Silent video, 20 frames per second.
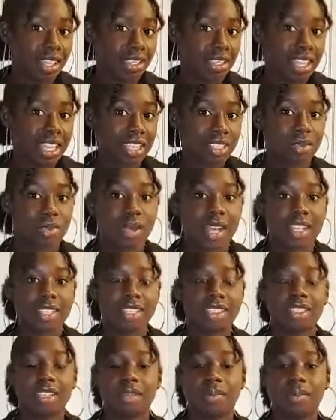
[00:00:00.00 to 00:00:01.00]
That's why
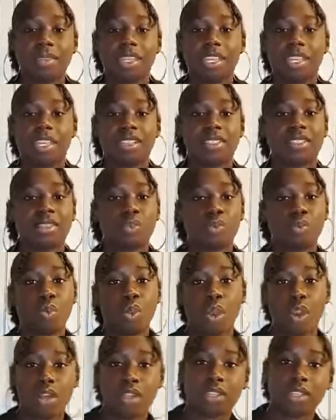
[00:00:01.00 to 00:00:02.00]
some kids
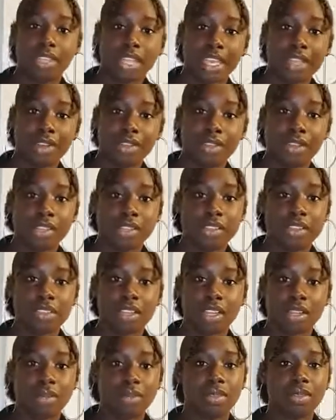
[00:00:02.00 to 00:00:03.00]
walk later than
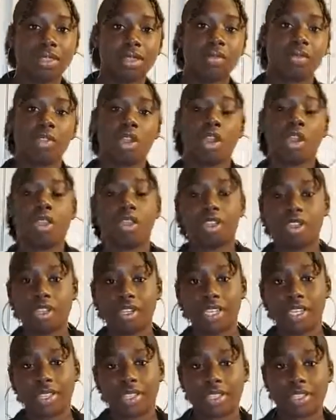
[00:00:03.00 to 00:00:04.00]
some walk
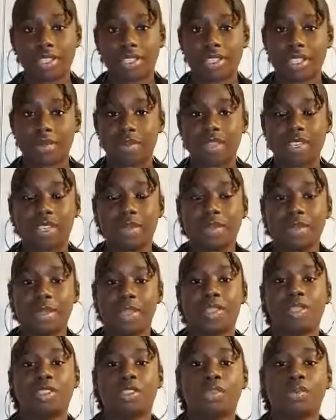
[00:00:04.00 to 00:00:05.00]
earlier than some. It
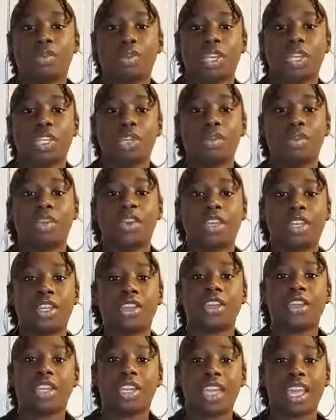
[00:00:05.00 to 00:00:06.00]
depends on where you are.
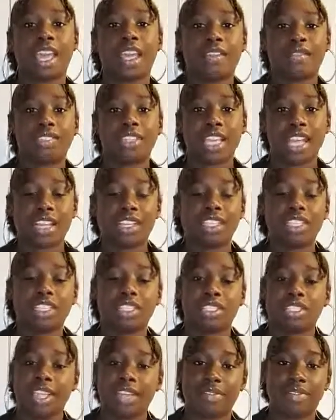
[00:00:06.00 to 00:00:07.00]
You're going to have
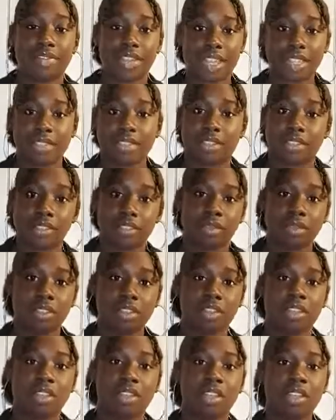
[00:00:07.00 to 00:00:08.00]
challenges that face you.
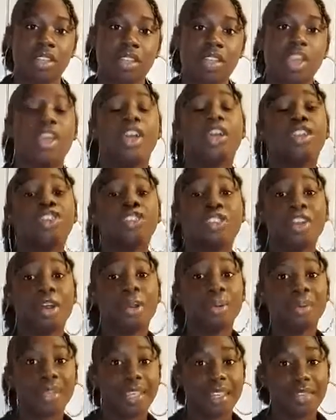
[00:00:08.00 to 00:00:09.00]

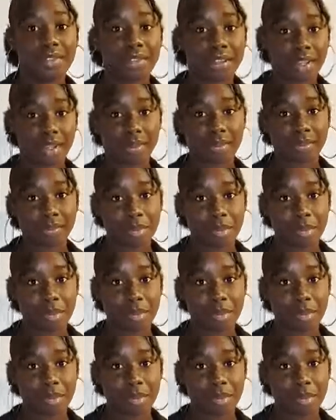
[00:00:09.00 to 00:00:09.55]
Don't give up.